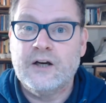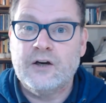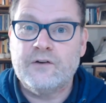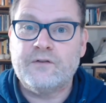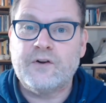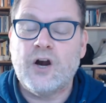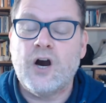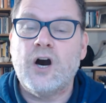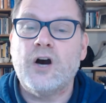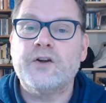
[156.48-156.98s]

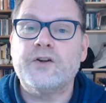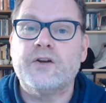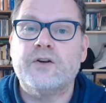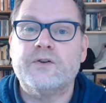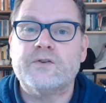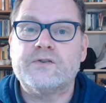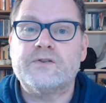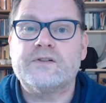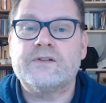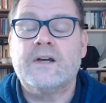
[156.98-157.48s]
car
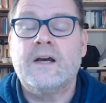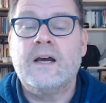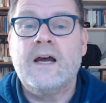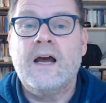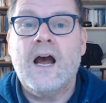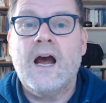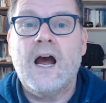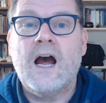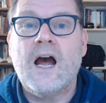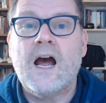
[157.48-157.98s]
use,
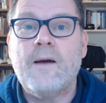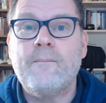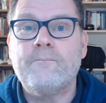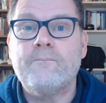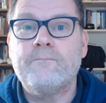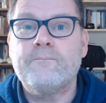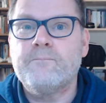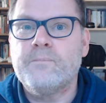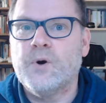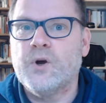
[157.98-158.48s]

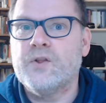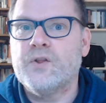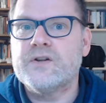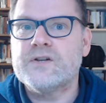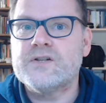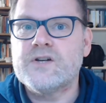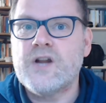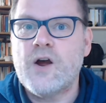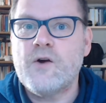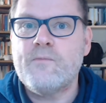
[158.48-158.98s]
but
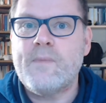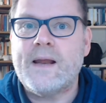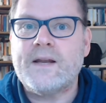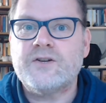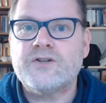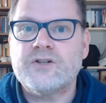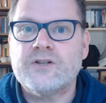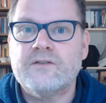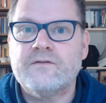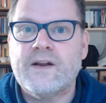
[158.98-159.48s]
there's no
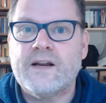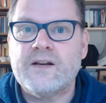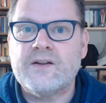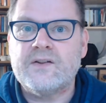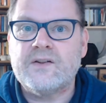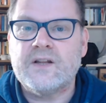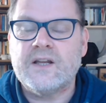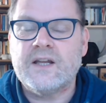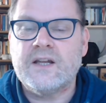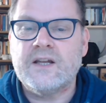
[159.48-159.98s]
mention of
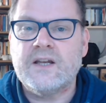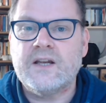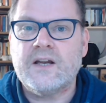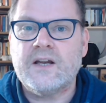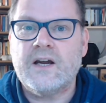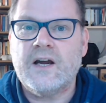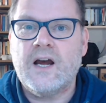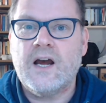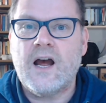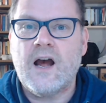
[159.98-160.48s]
anything
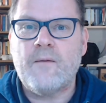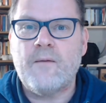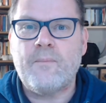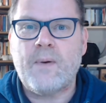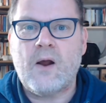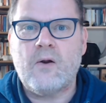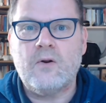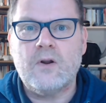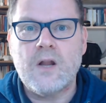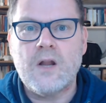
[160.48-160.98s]

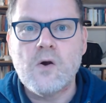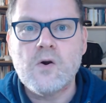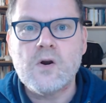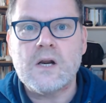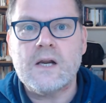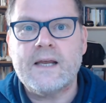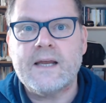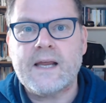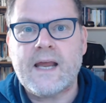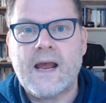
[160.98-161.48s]
about
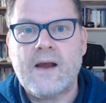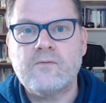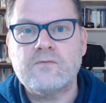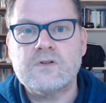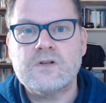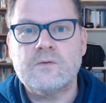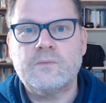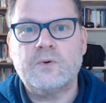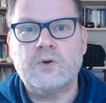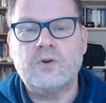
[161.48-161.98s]
locally
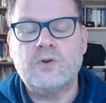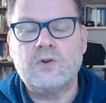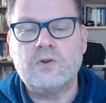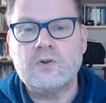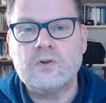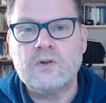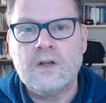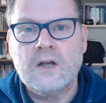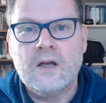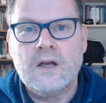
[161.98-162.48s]

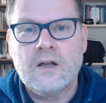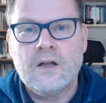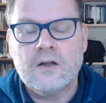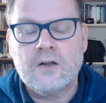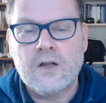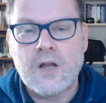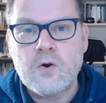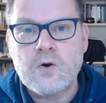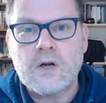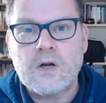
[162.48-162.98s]
accountable,
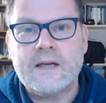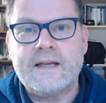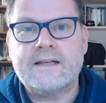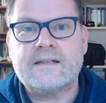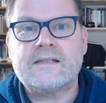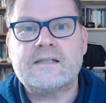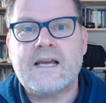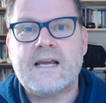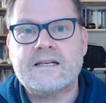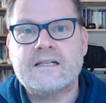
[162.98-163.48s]
locally
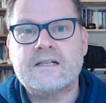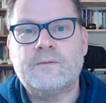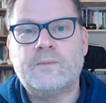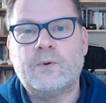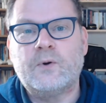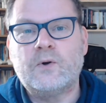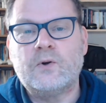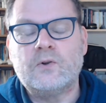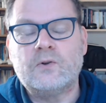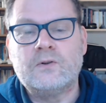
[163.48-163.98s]

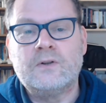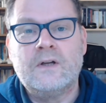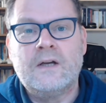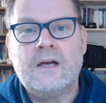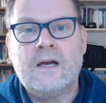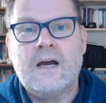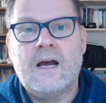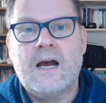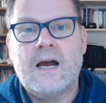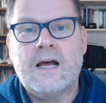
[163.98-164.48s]
accessible,
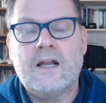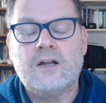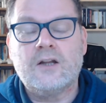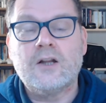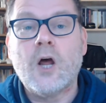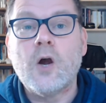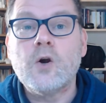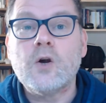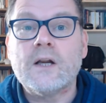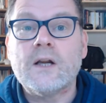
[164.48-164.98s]

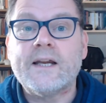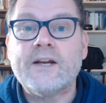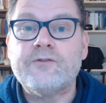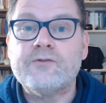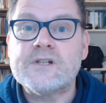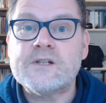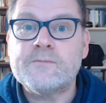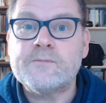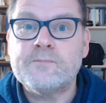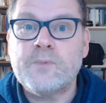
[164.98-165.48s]
locally
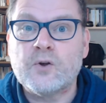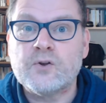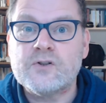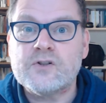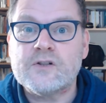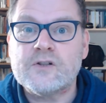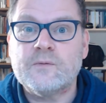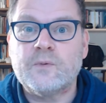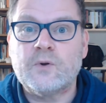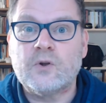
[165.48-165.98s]

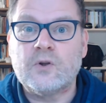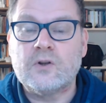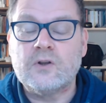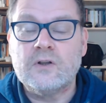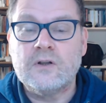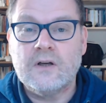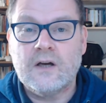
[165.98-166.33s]
responsible